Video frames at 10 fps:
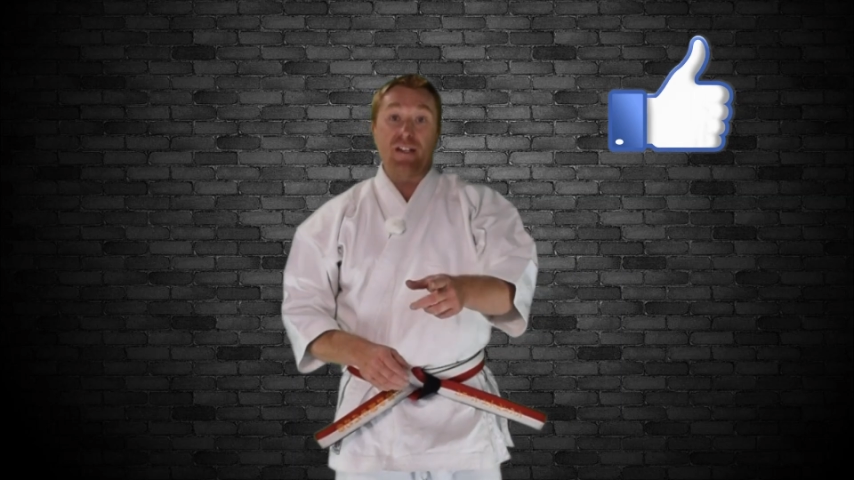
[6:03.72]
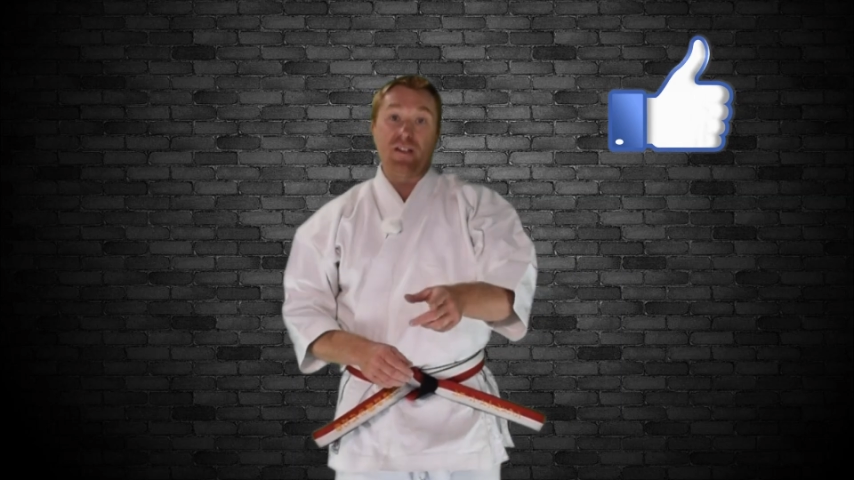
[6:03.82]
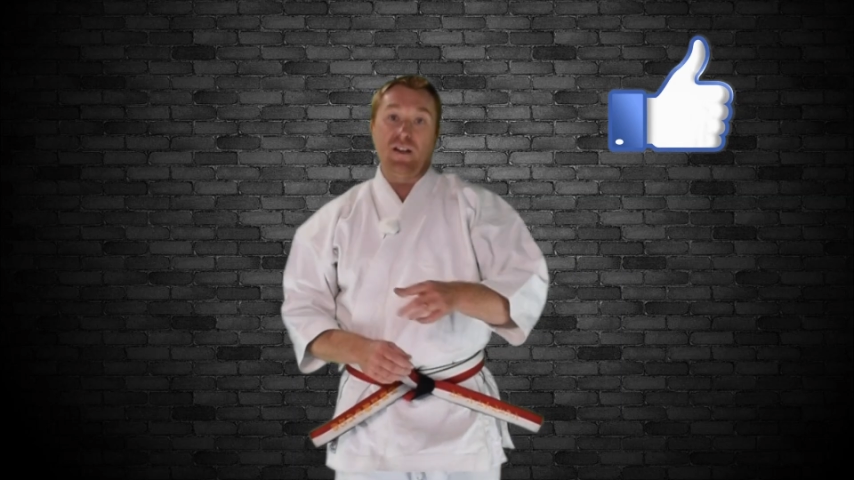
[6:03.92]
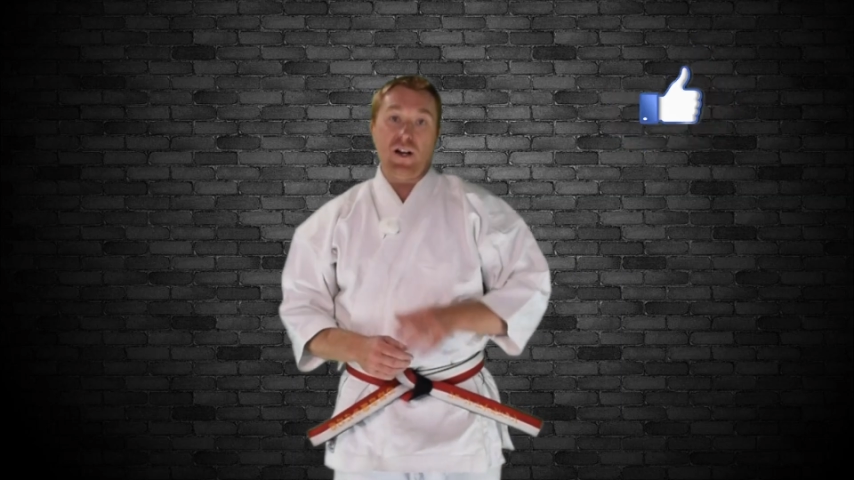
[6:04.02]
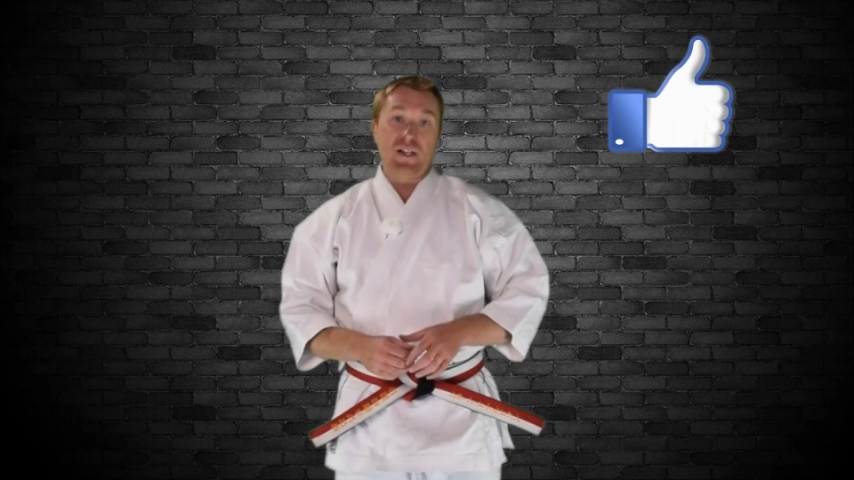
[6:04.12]
to
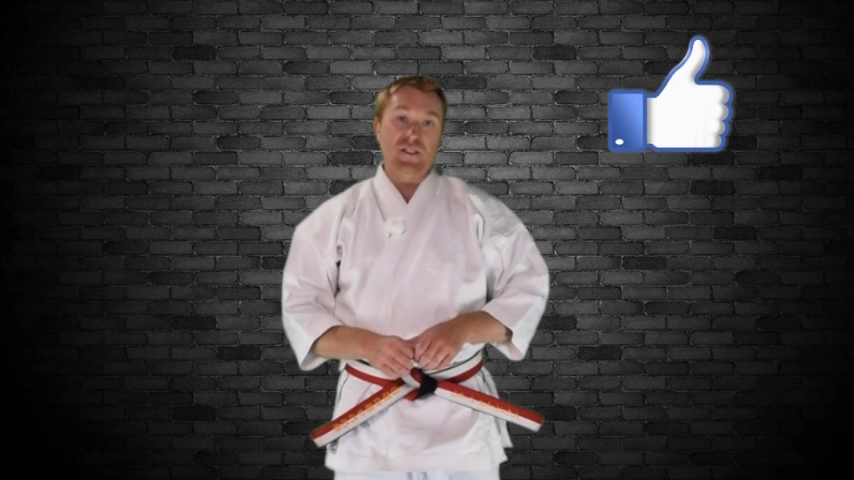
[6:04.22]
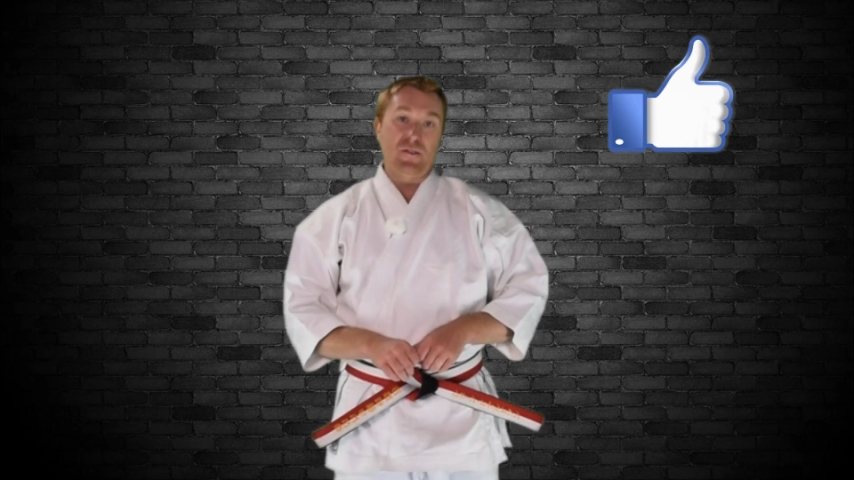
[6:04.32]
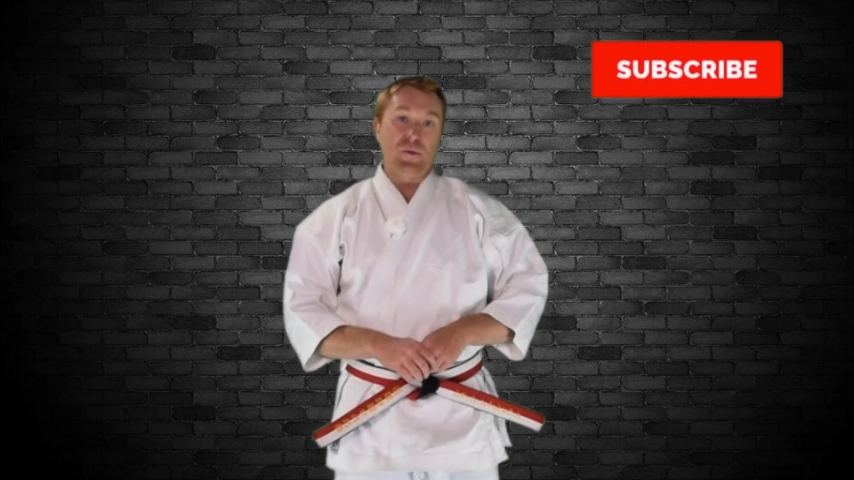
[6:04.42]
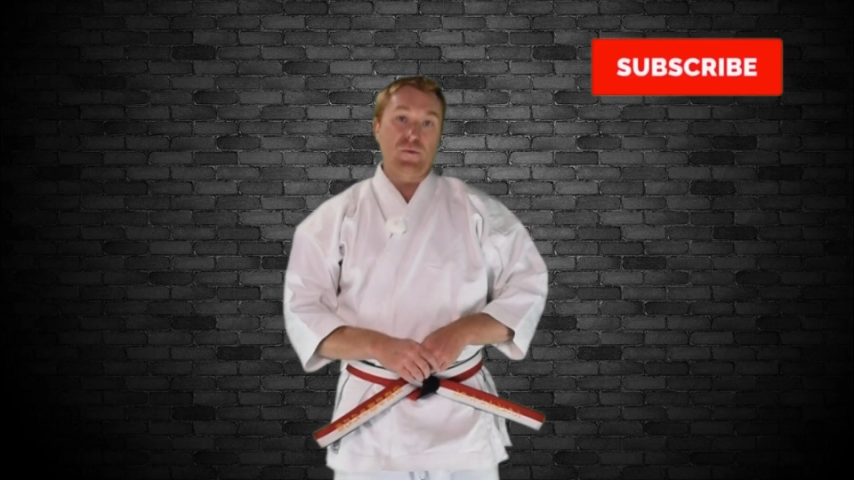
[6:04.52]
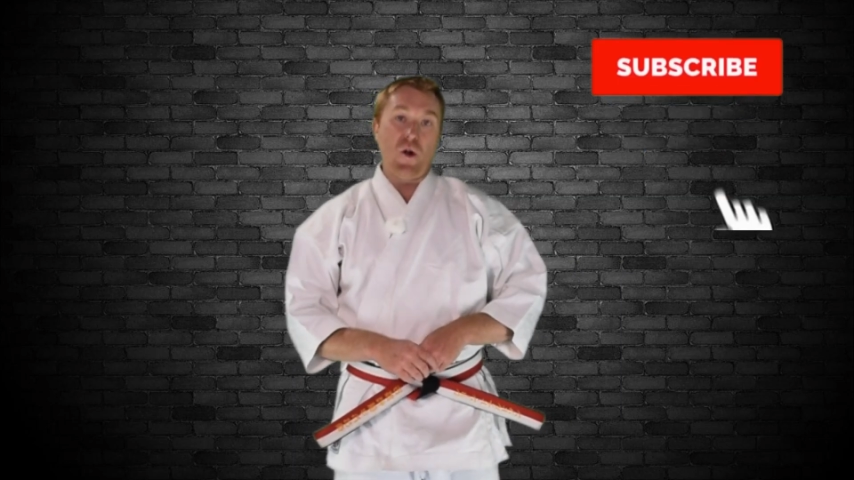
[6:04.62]
like and
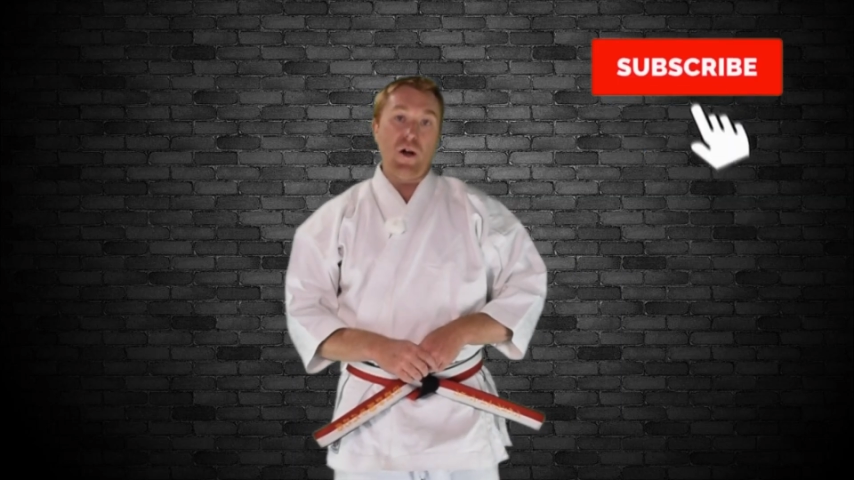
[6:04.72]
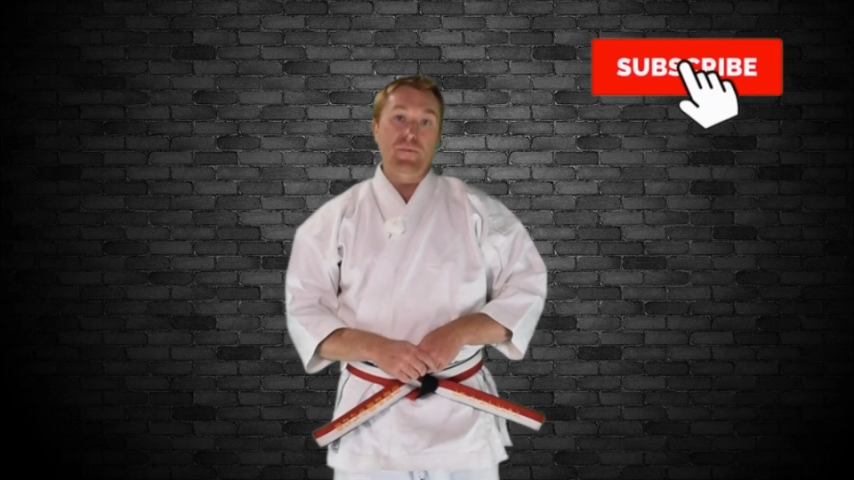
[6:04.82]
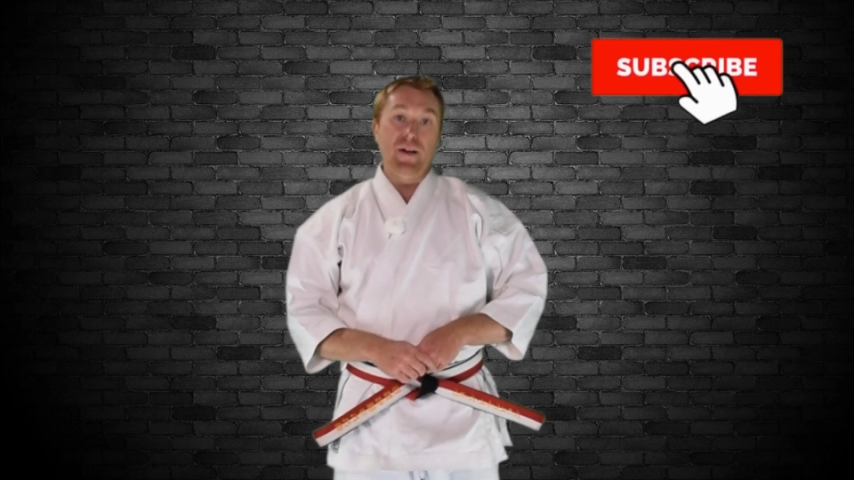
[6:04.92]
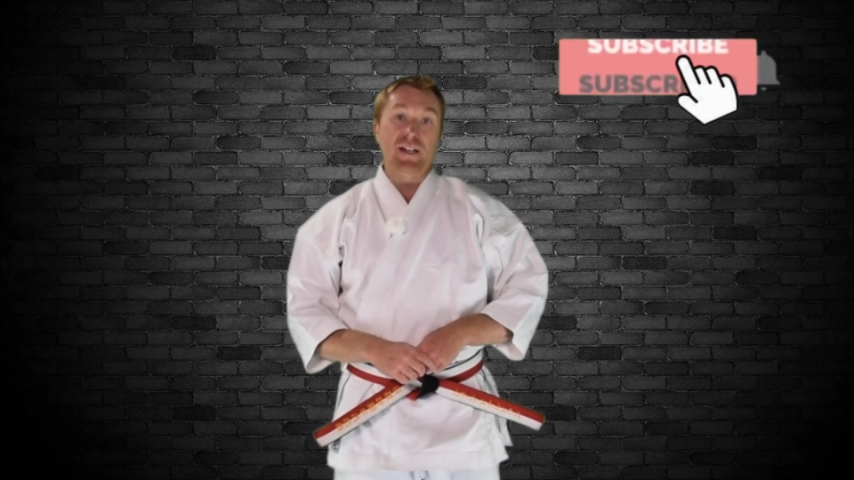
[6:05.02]
subscribe,